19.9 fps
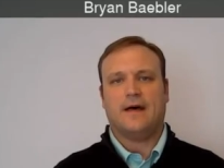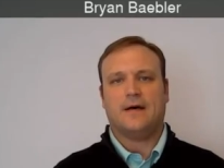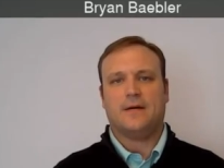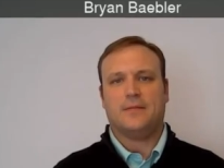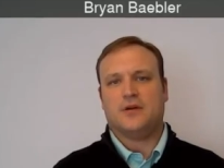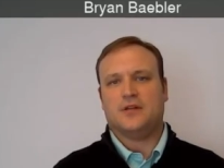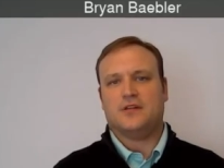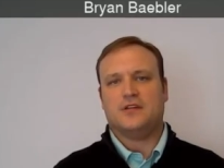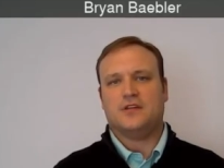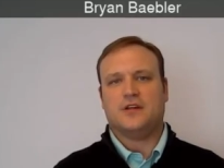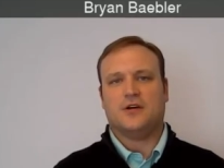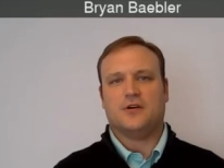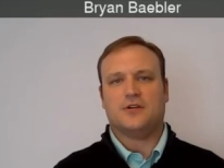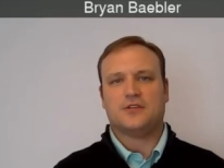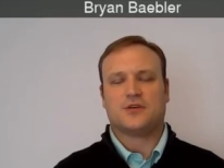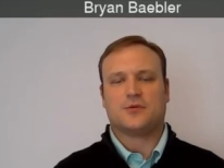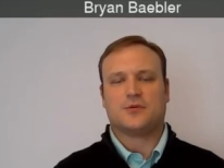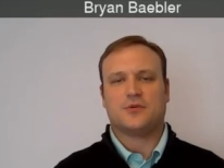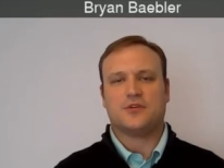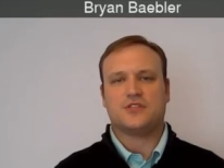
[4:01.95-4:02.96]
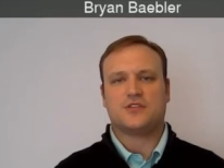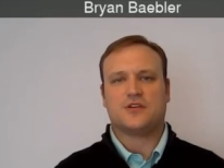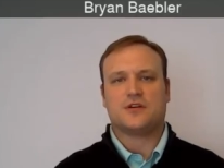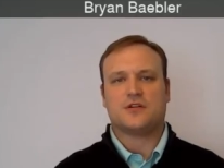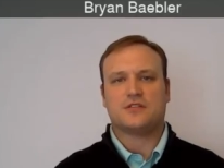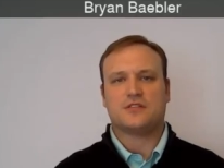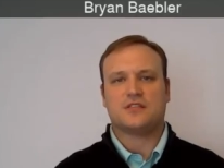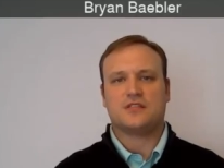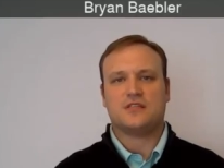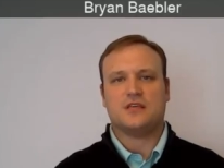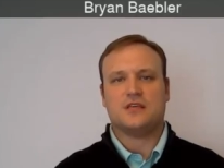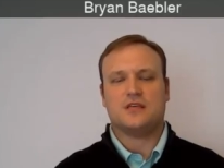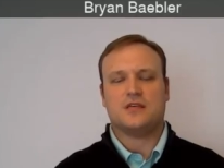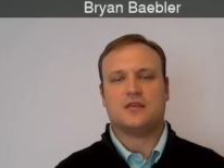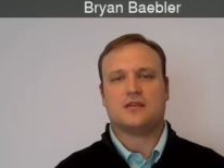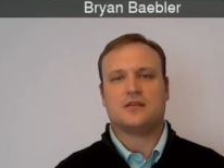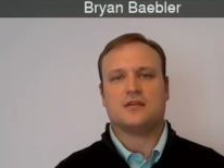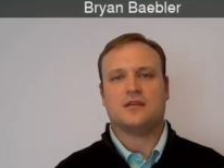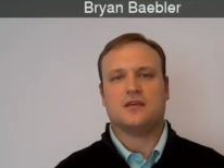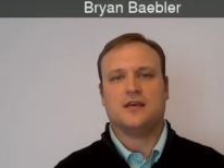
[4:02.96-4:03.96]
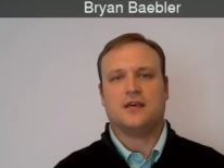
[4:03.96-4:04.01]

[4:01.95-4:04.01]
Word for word: Uh, but, you know, until we start seeing